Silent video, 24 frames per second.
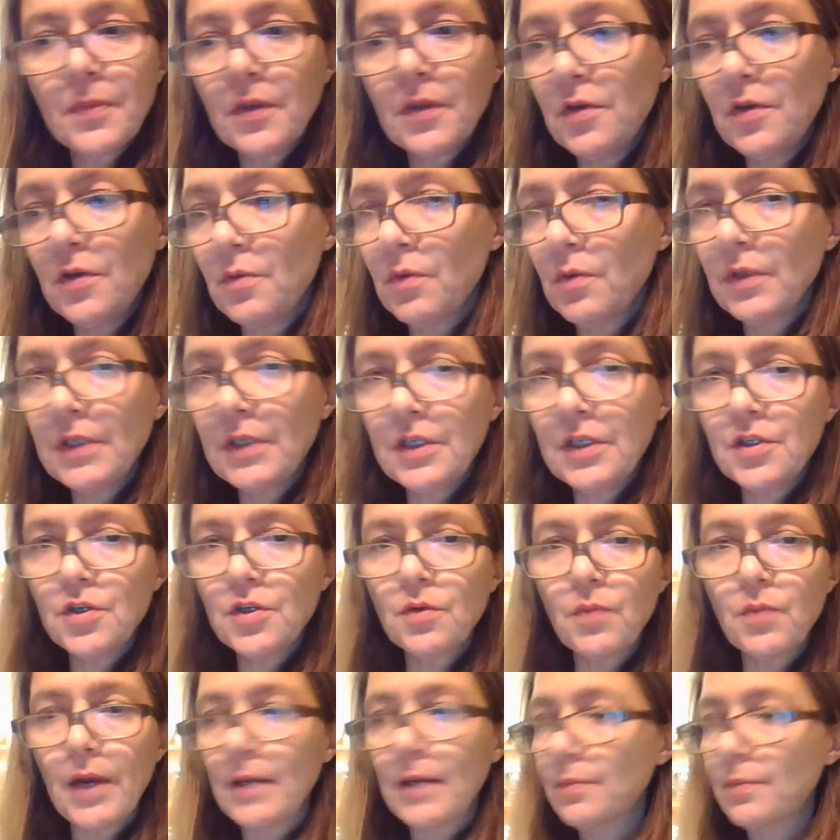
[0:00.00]
You will need
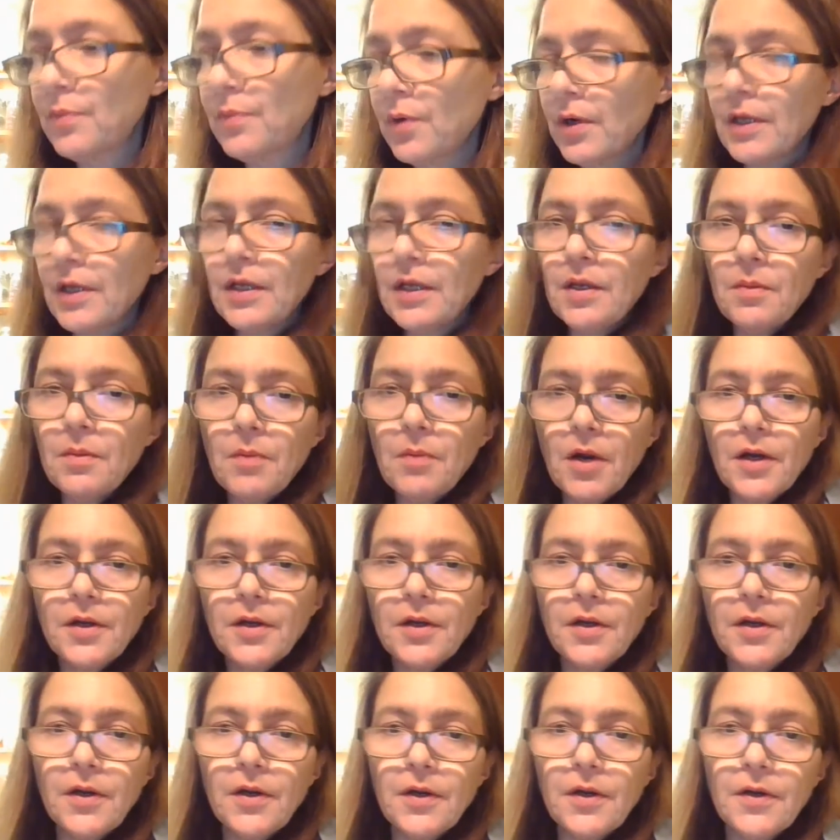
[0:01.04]
your whiteboard and a
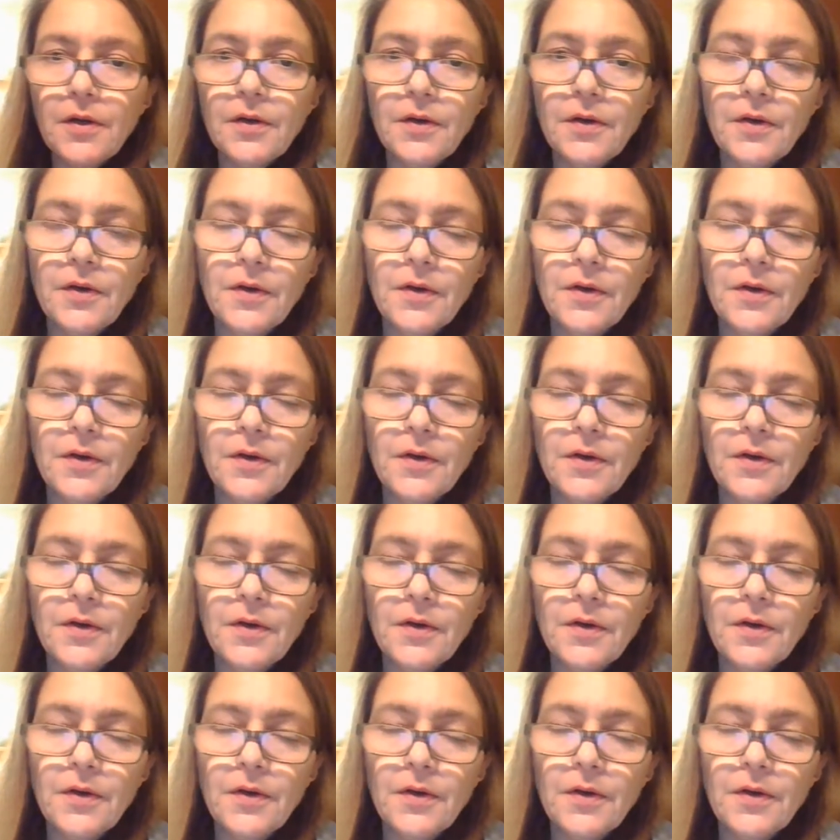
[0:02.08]
marker.